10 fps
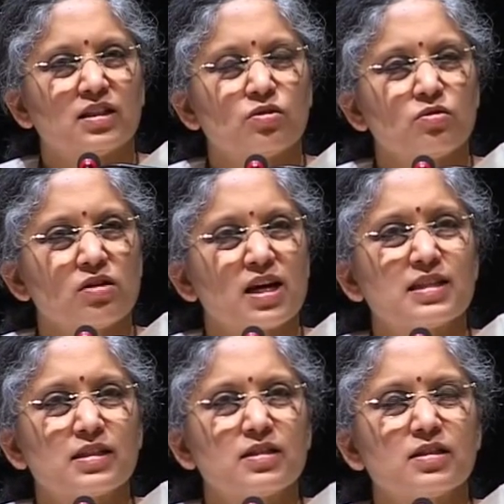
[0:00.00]

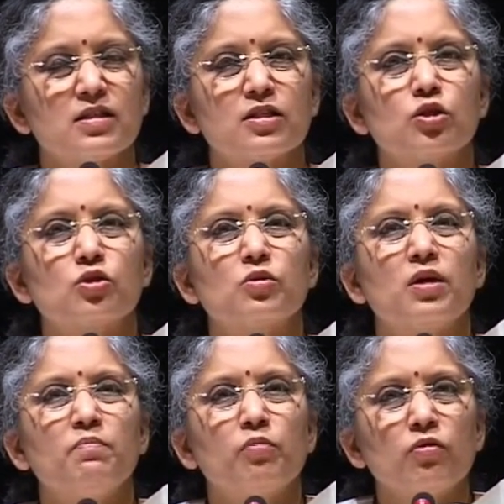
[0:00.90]
restlessness to
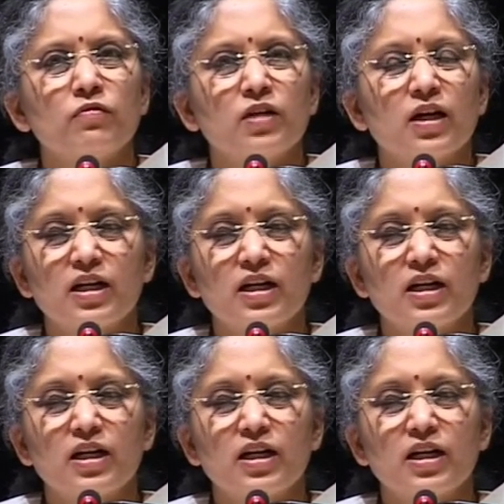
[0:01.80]
improve the